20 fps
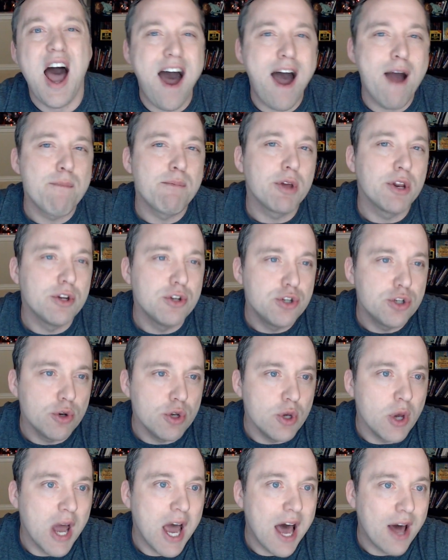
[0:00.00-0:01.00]
I'm going to
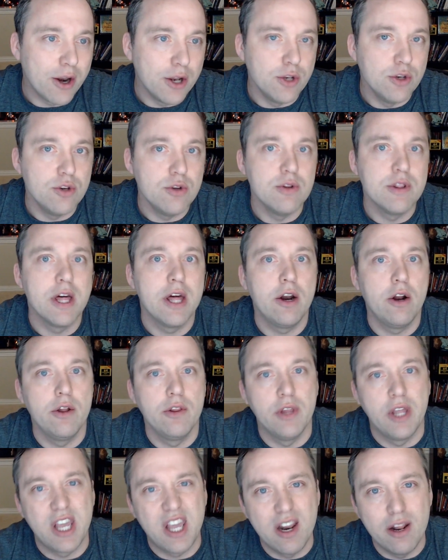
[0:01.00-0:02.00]
show you how to do that
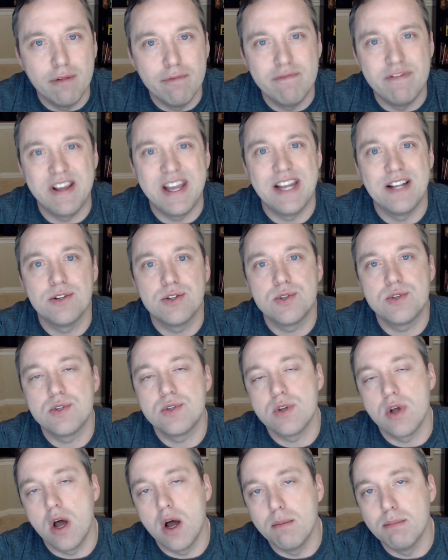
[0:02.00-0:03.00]
on like an
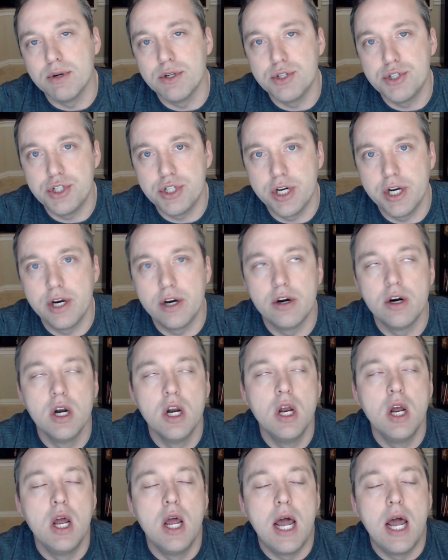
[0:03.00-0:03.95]
advanced Samba share.